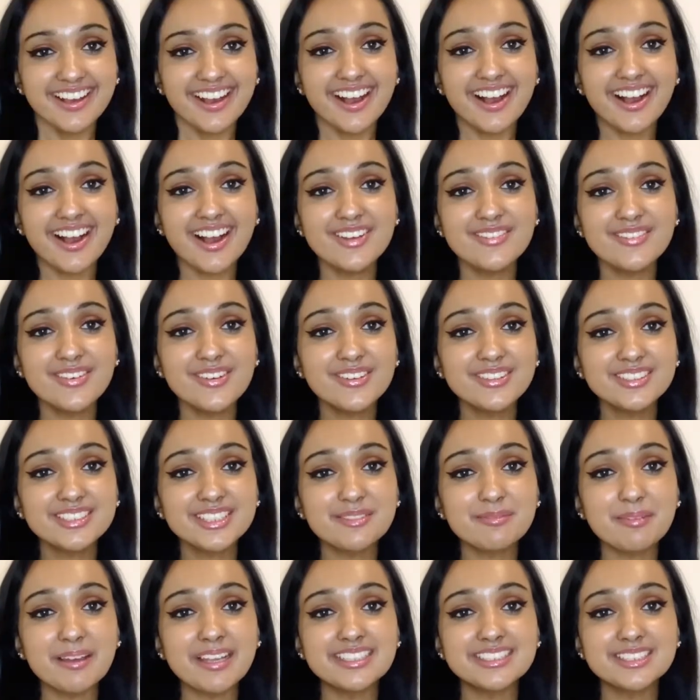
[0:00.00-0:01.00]
I've also
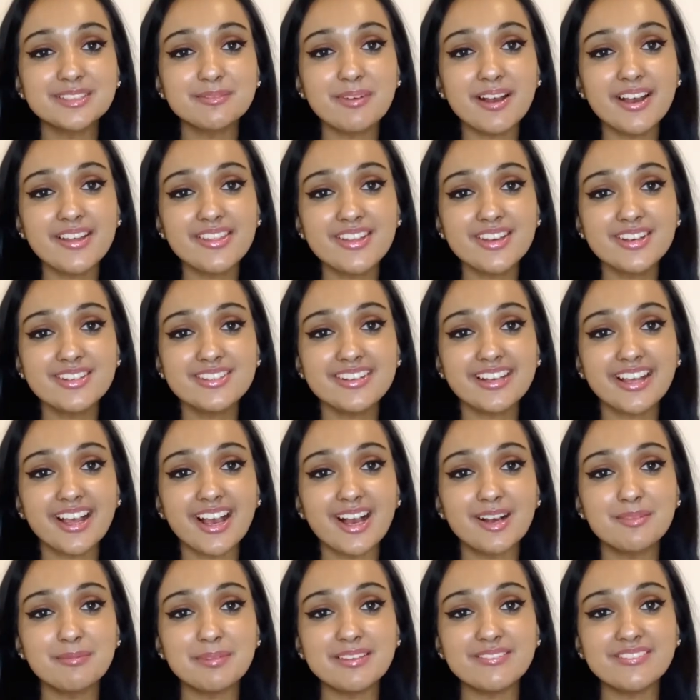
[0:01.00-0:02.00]
made some other
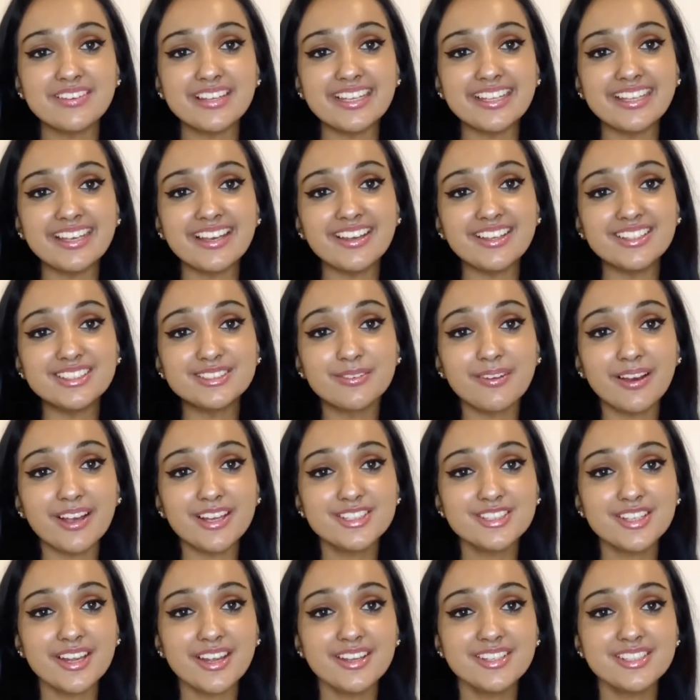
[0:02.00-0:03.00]
origami videos where I
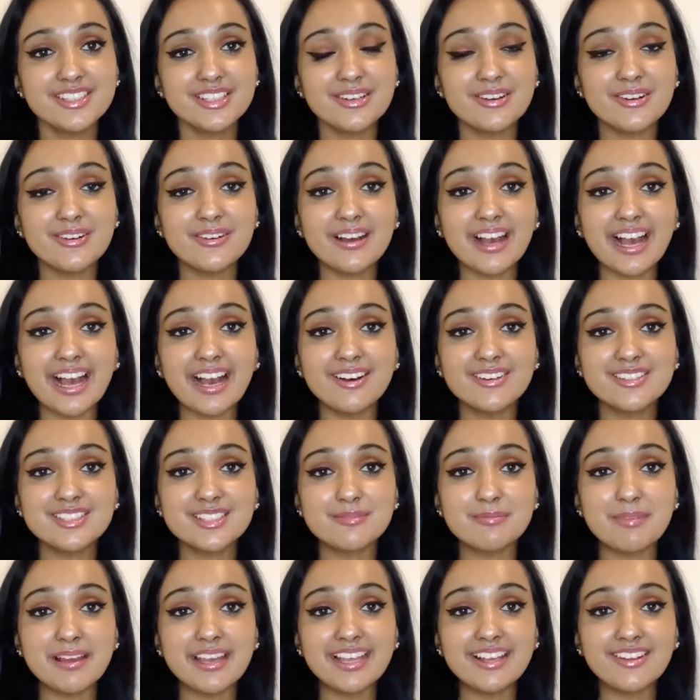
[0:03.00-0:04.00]
showed you all how to
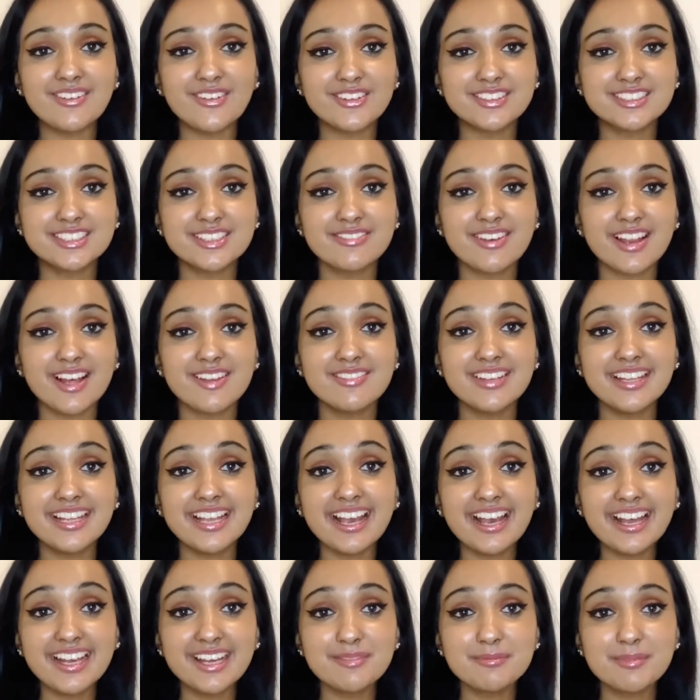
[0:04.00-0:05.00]
make lots of lovely
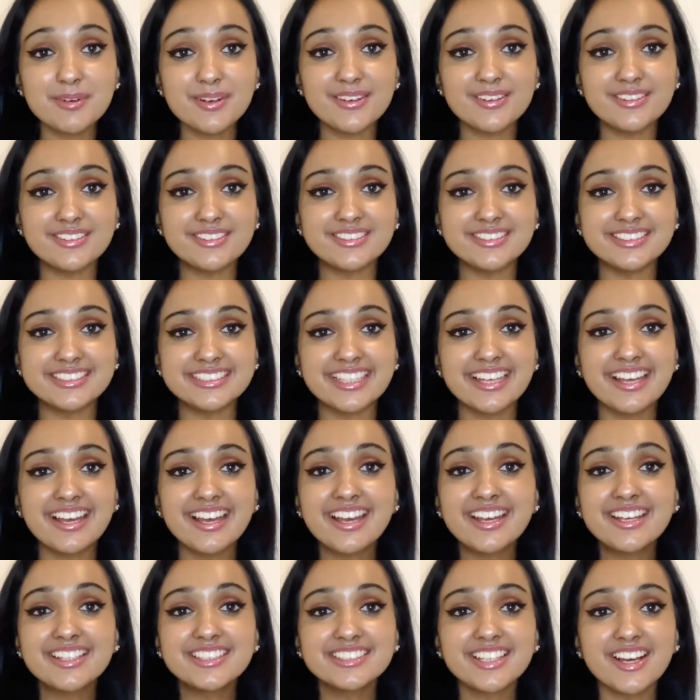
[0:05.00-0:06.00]
animals.
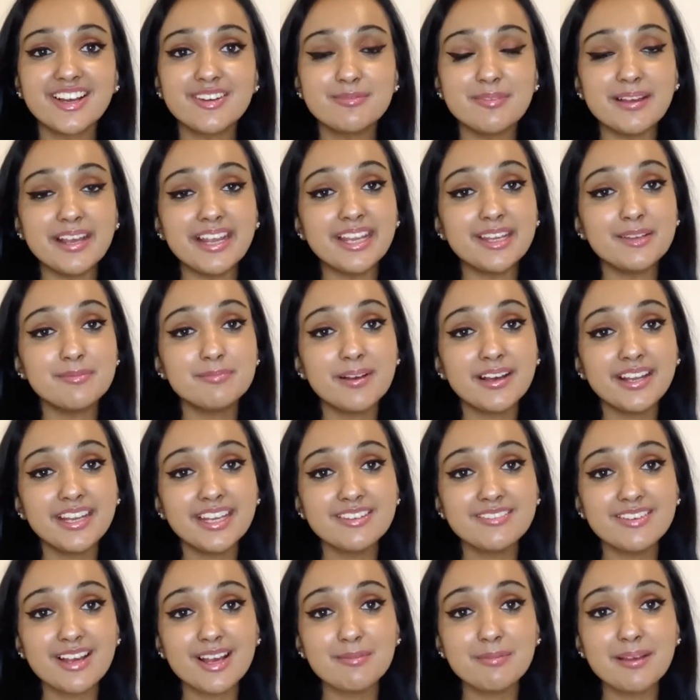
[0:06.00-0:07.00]
So I've made bunny
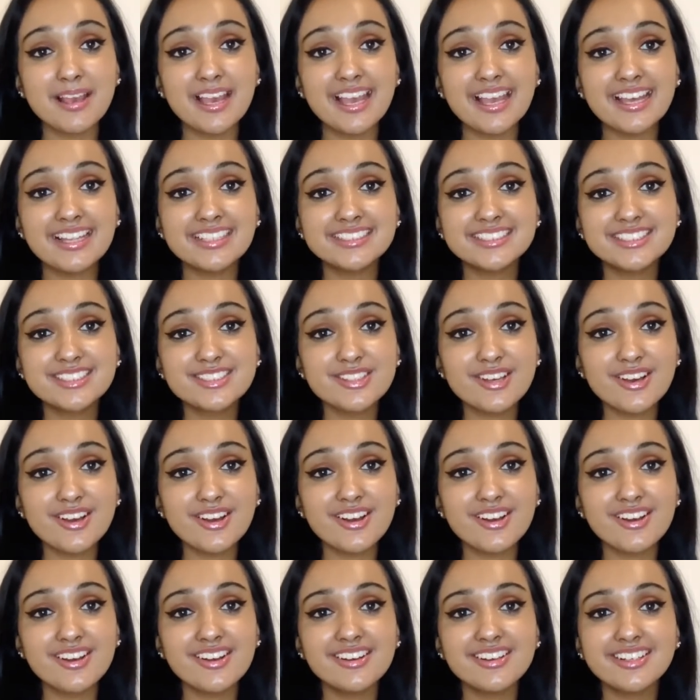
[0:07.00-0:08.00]
rabbits,
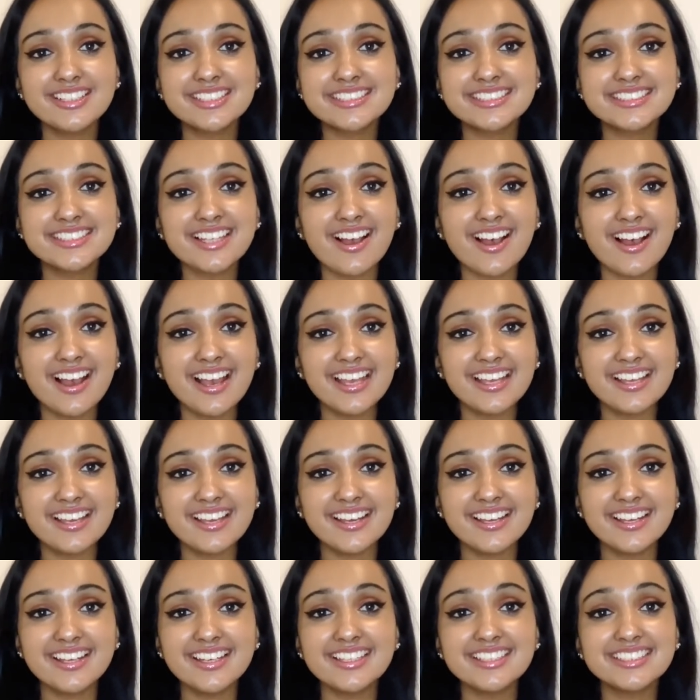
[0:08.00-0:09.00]
dogs,
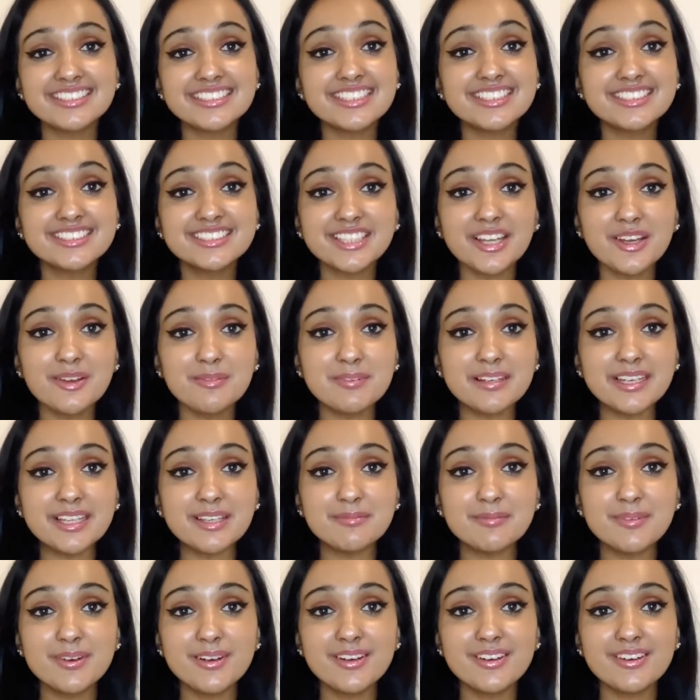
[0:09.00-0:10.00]
tigers, and so many
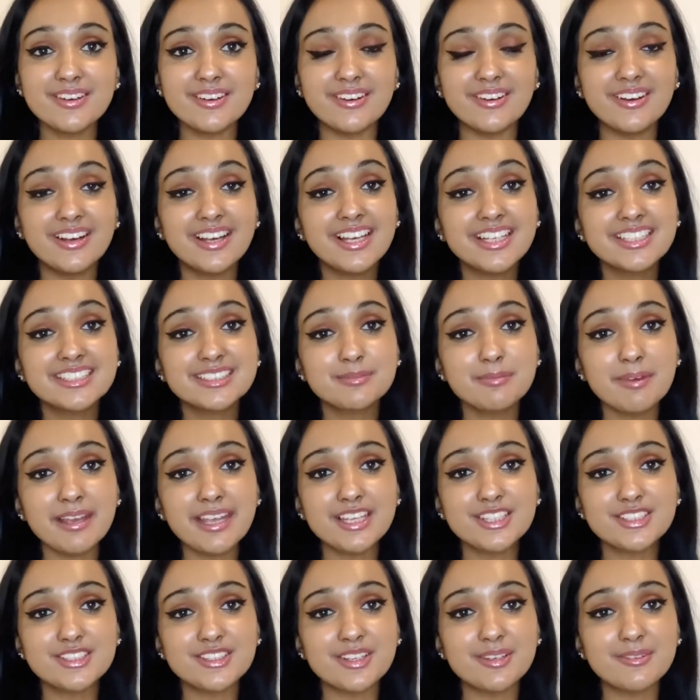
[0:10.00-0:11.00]
more. So make
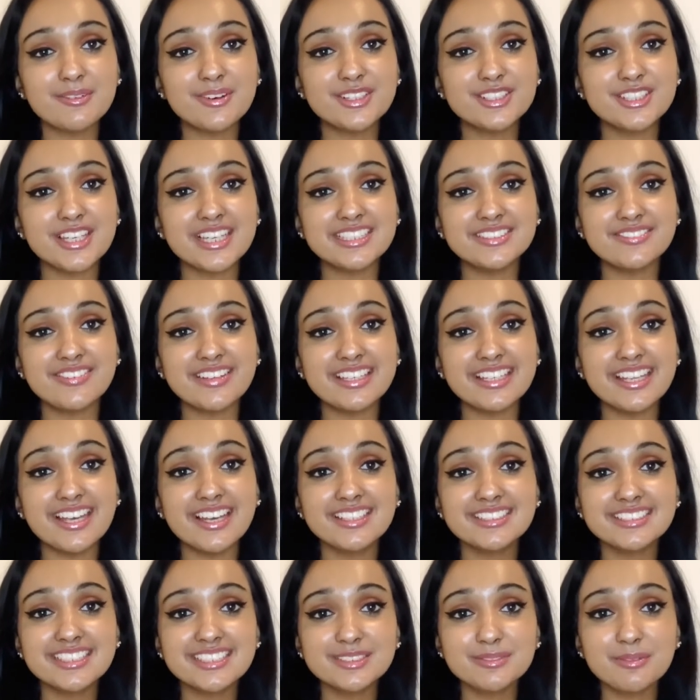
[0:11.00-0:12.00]
sure you watch those videos
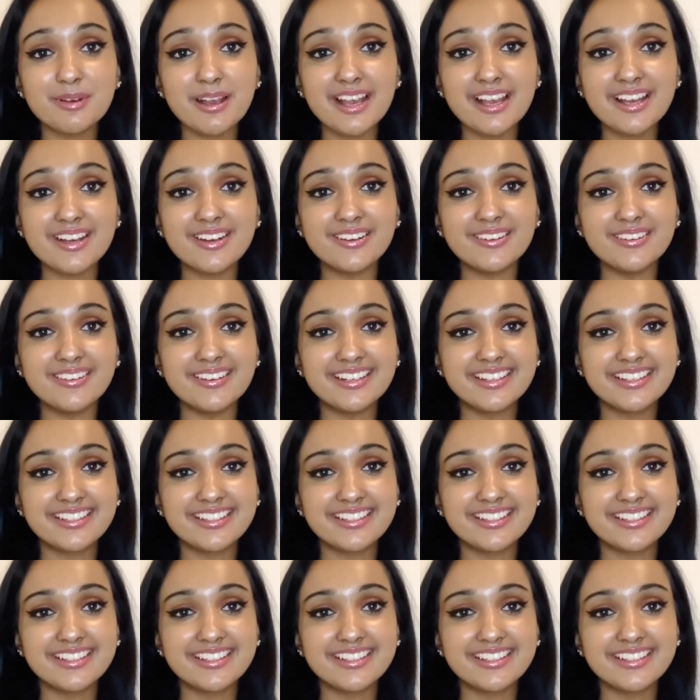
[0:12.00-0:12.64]
as well.